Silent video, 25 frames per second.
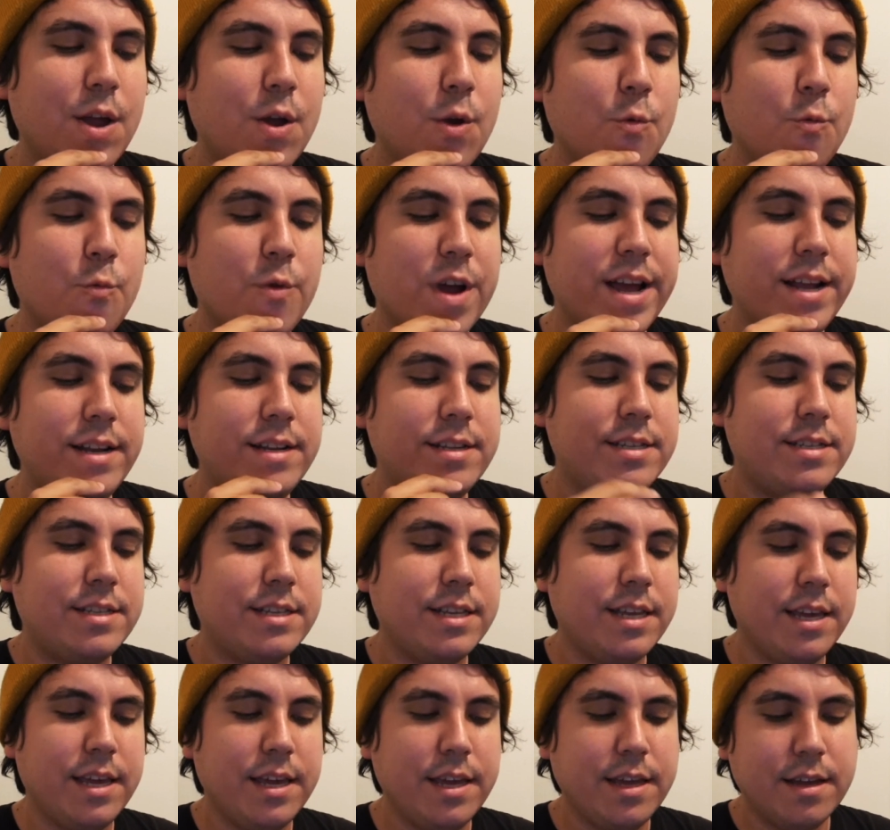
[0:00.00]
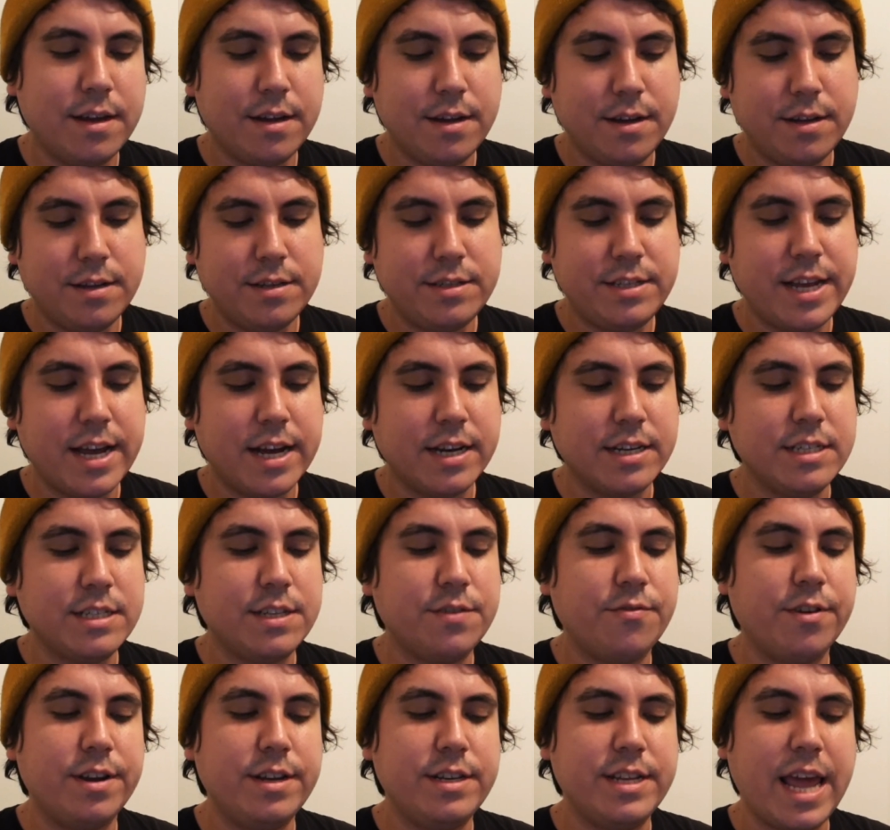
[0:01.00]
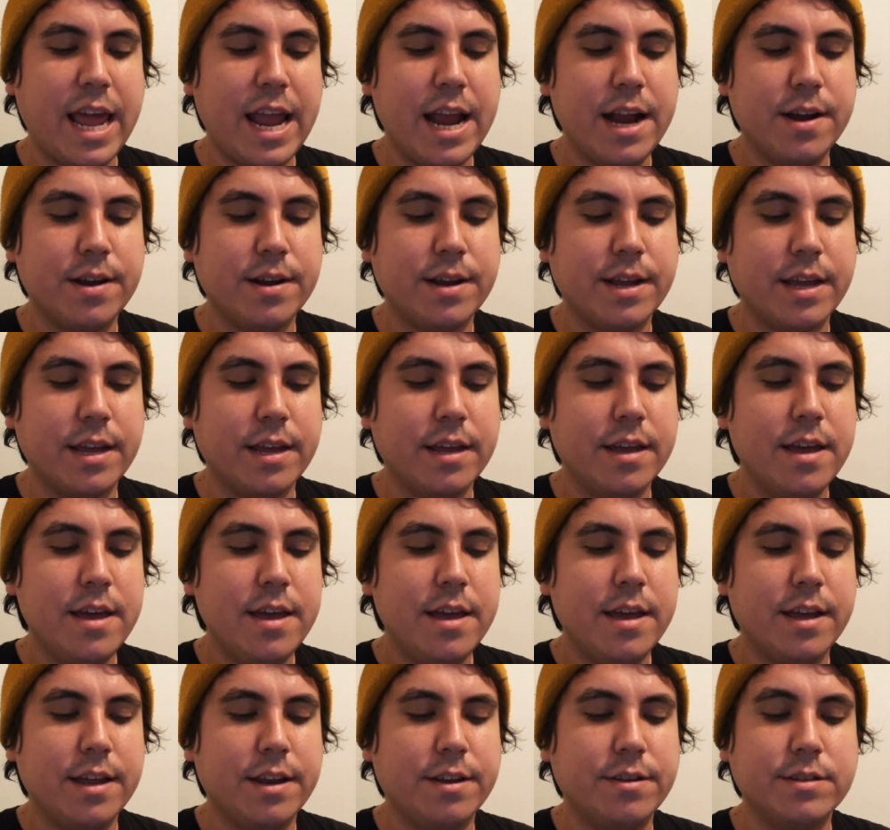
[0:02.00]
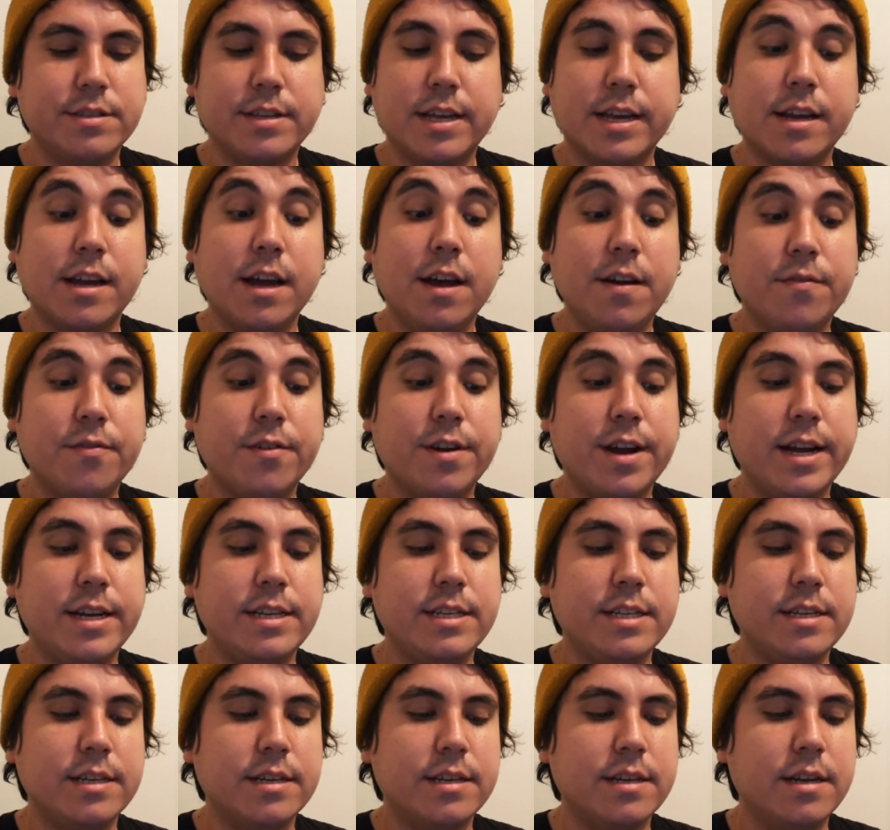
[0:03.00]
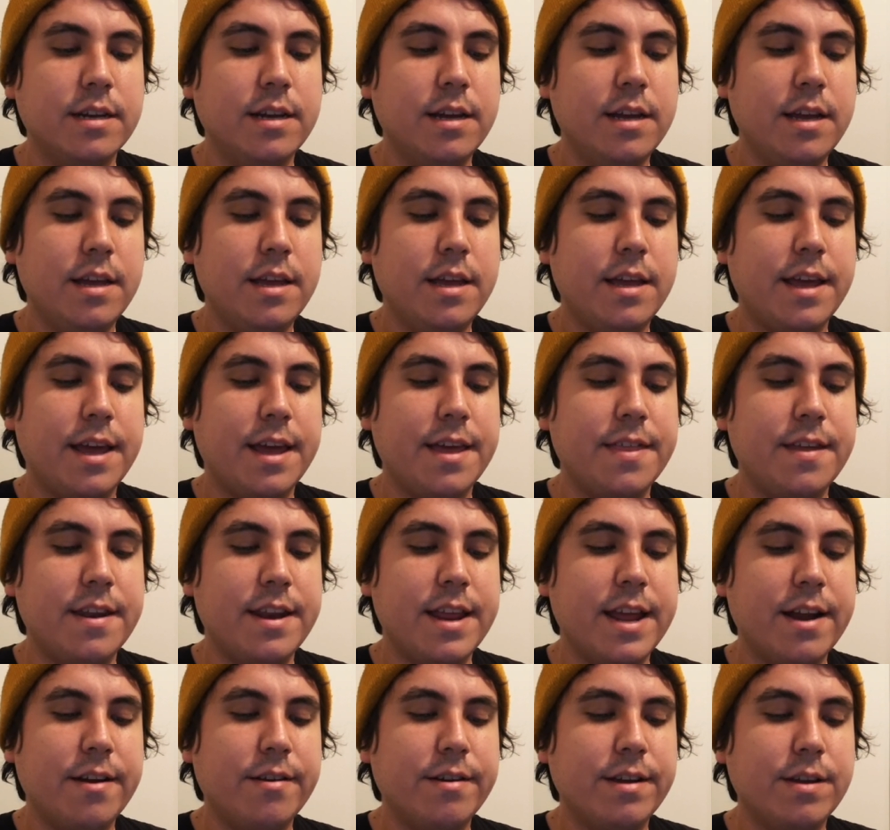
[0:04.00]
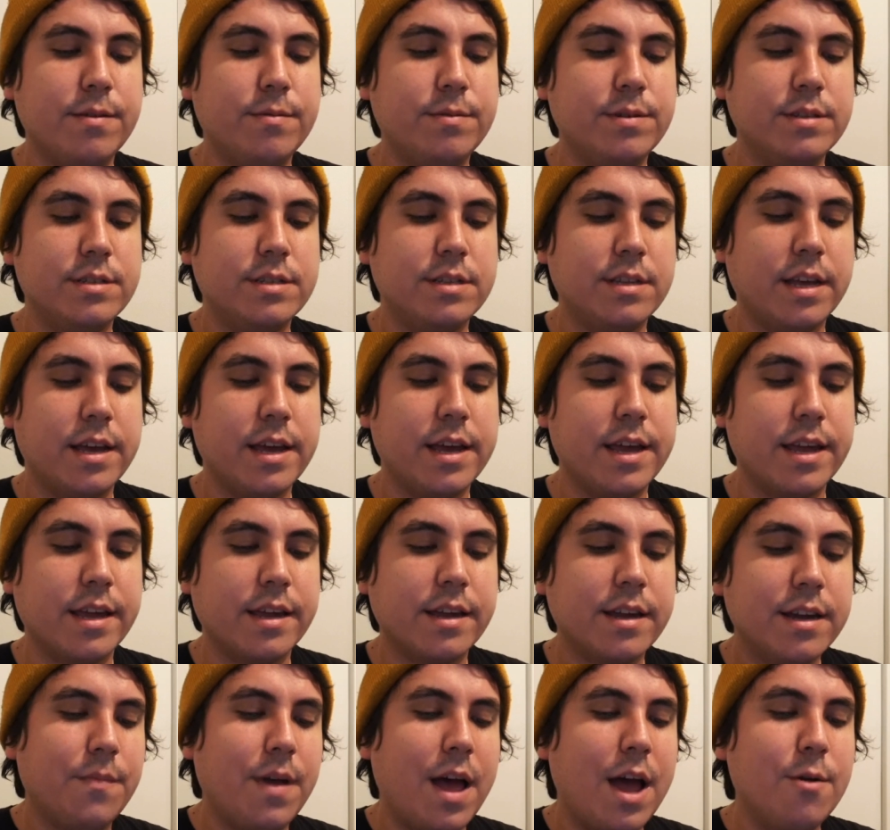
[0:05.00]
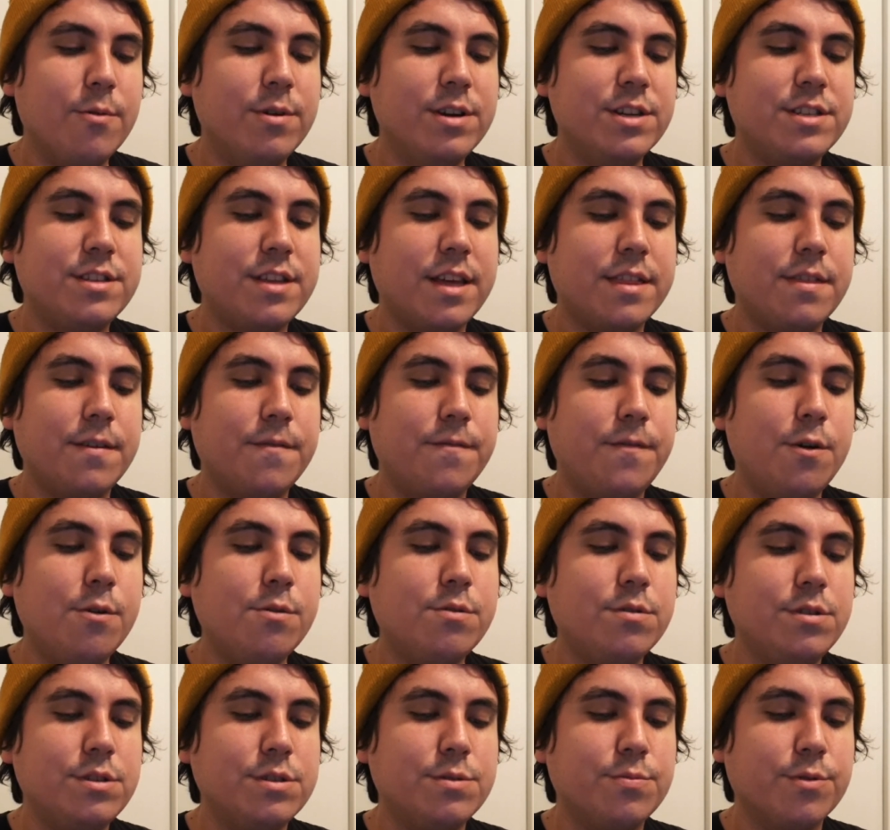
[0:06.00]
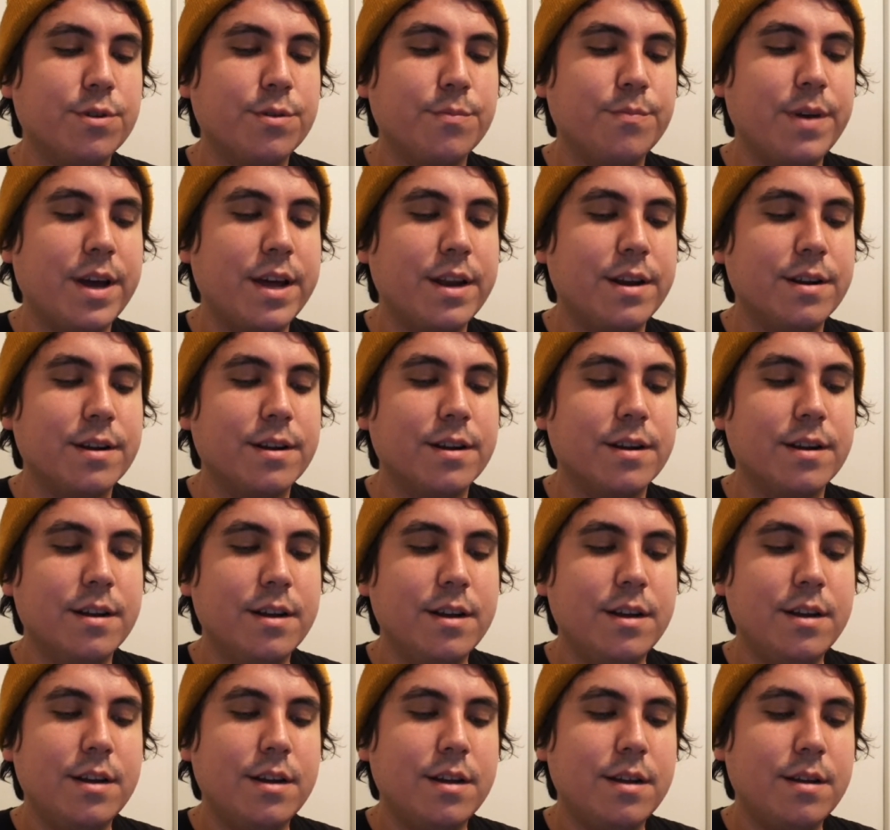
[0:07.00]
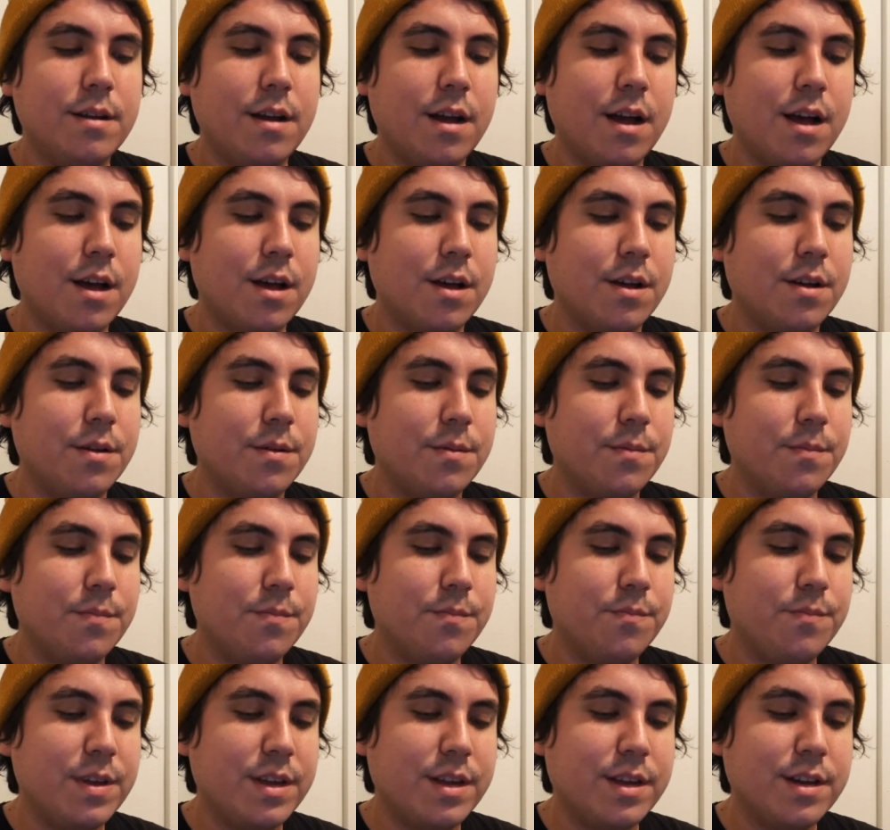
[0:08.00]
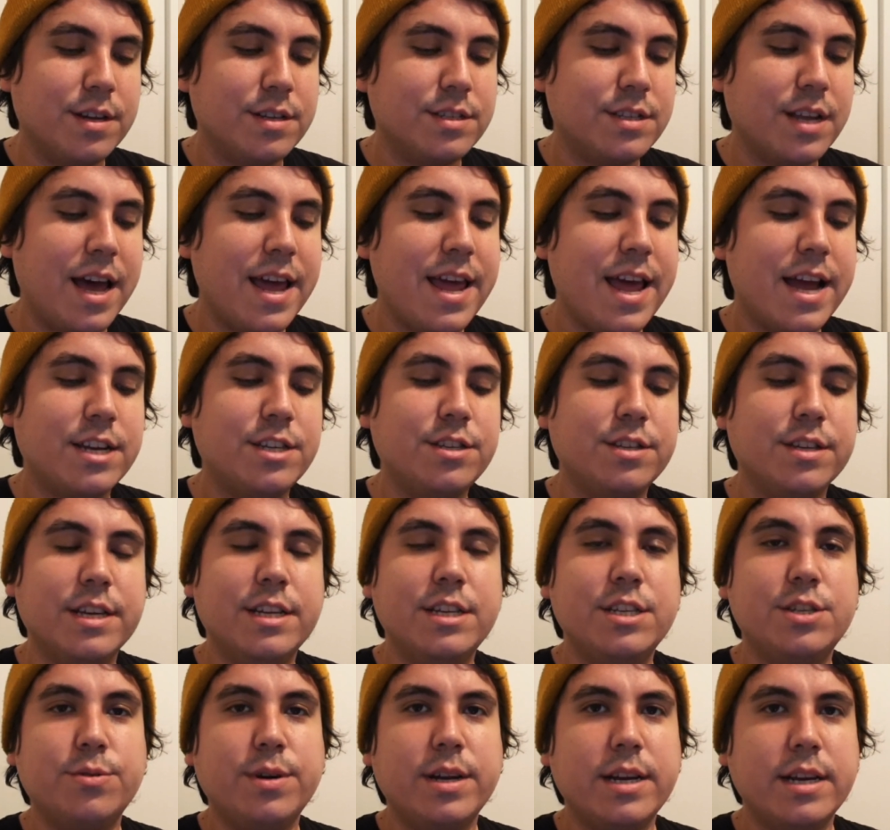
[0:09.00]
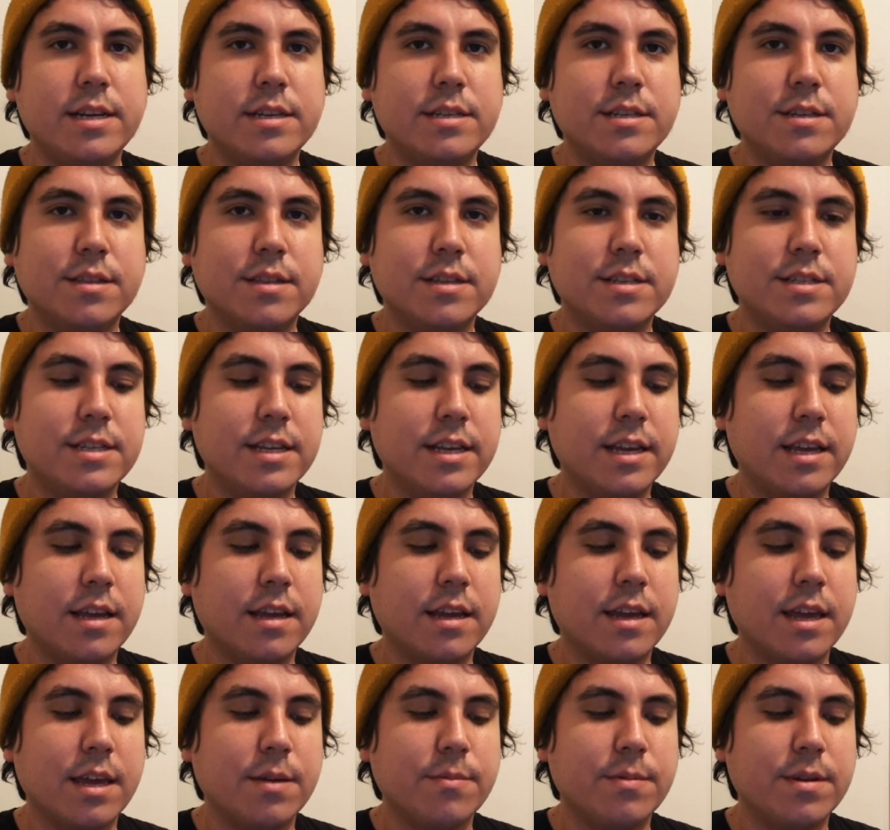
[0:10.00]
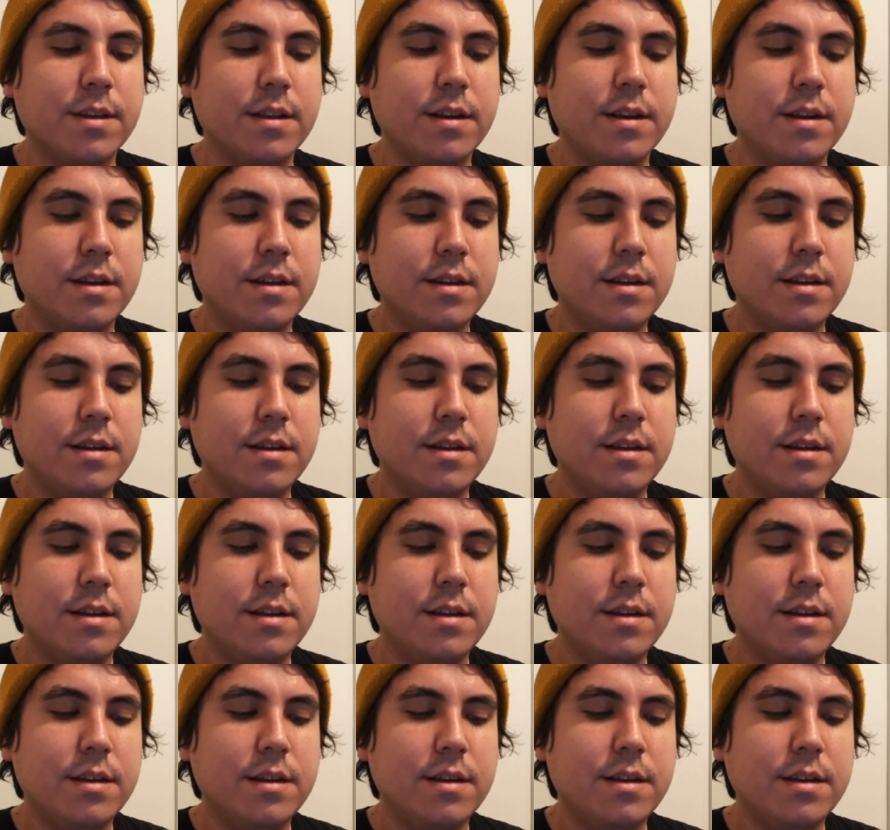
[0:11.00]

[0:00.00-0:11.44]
Red C tagged his friend Harry, and he was like, cover idea, and then Harry was like, I wish that the vocals were better because I actually enjoyed it until the singing came in.